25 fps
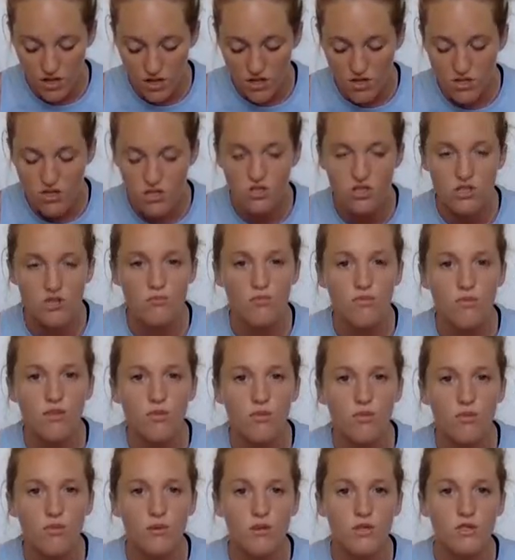So
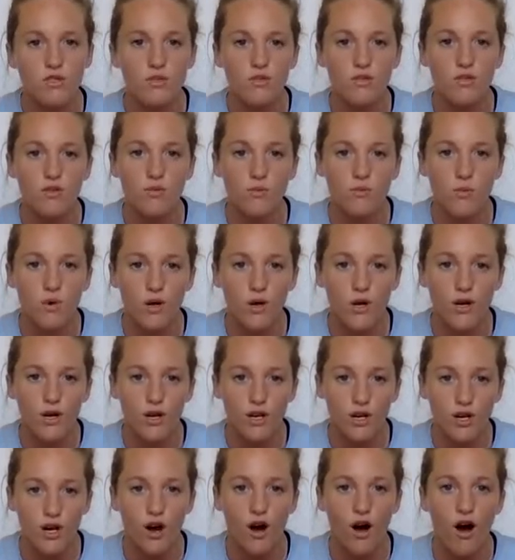something will be doing the
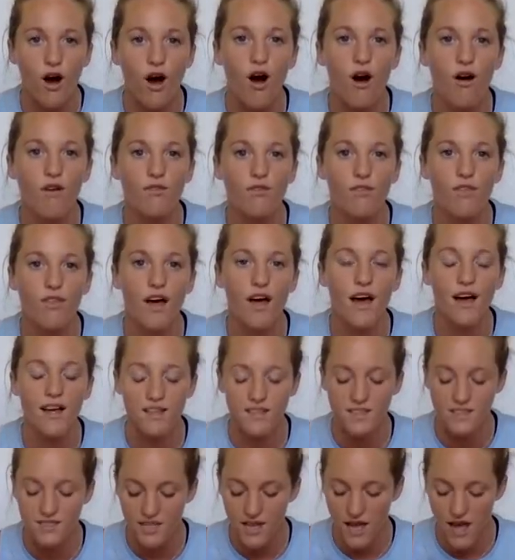work of that
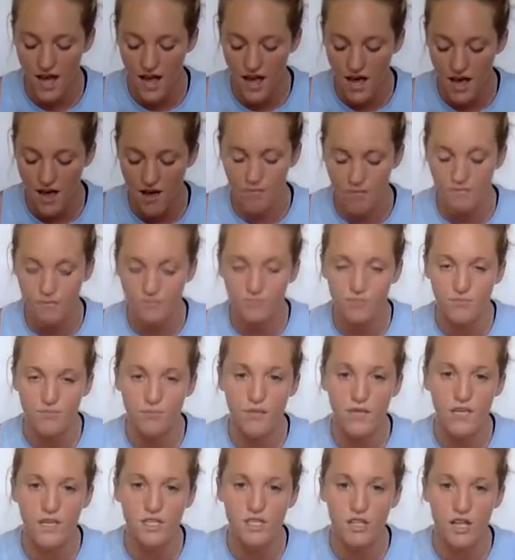
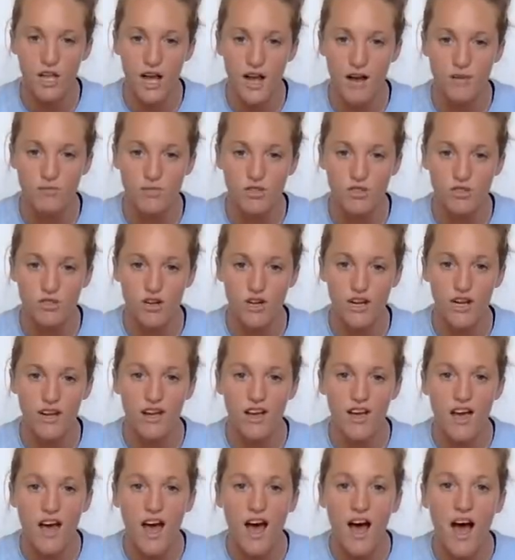medial
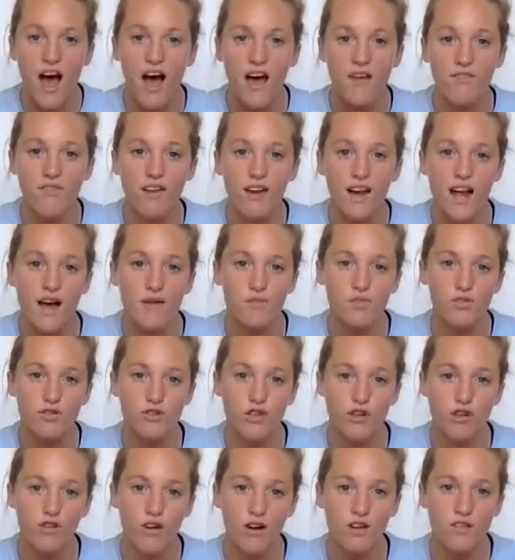hamstring. I've had
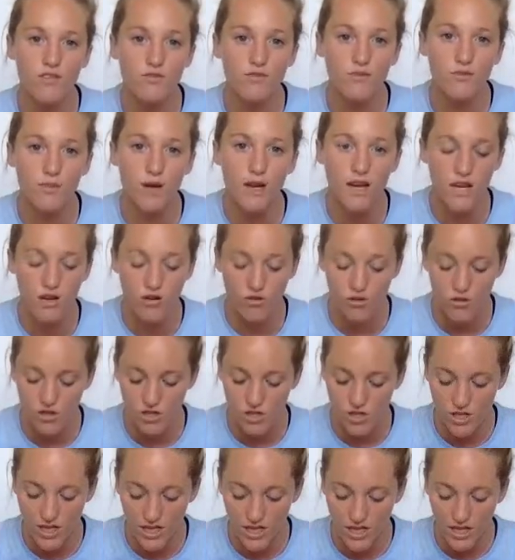hamstring grafts for my
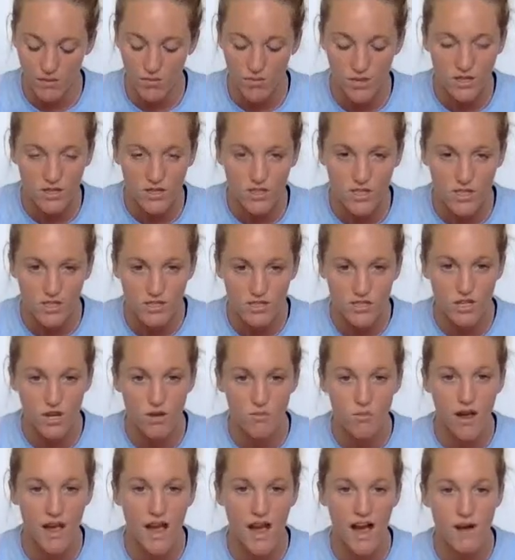cruciate ligaments, so
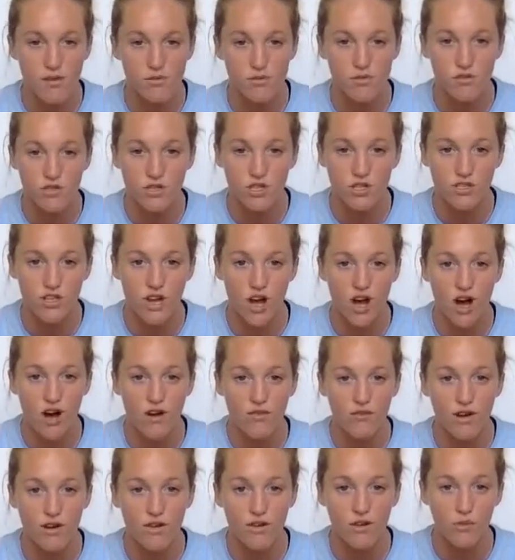my hamstrings
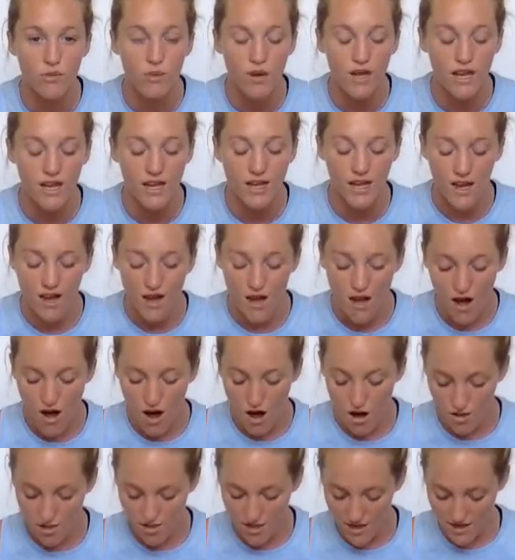are very weak.
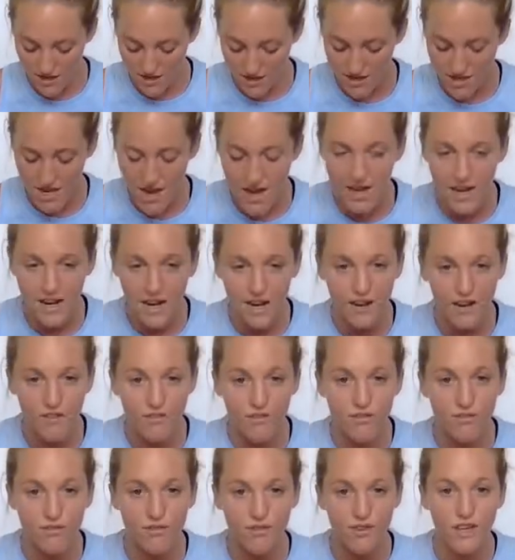On this side, I
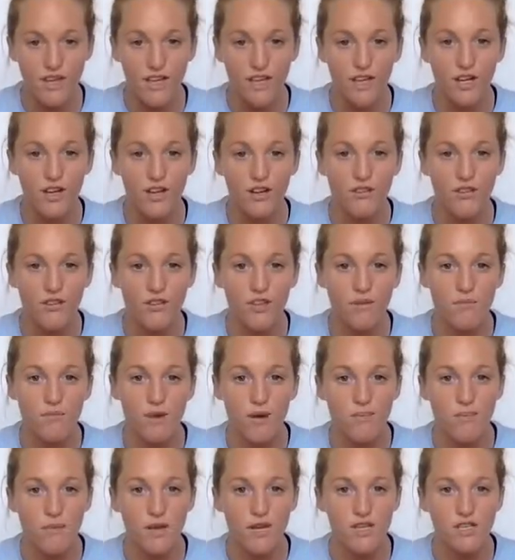can feel that
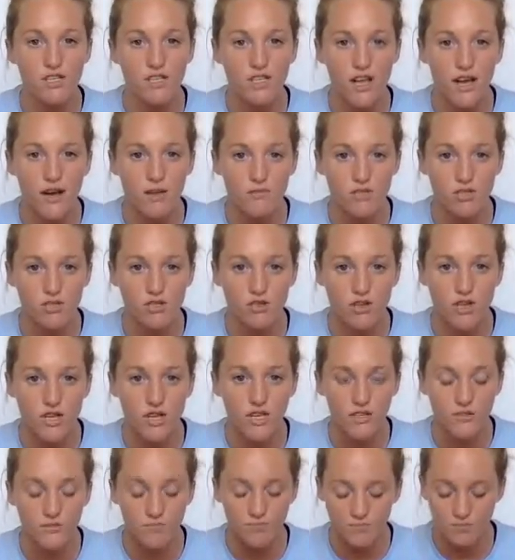my medial
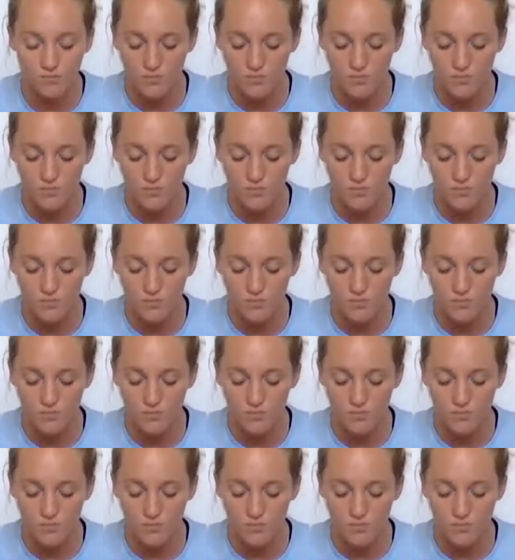hamstring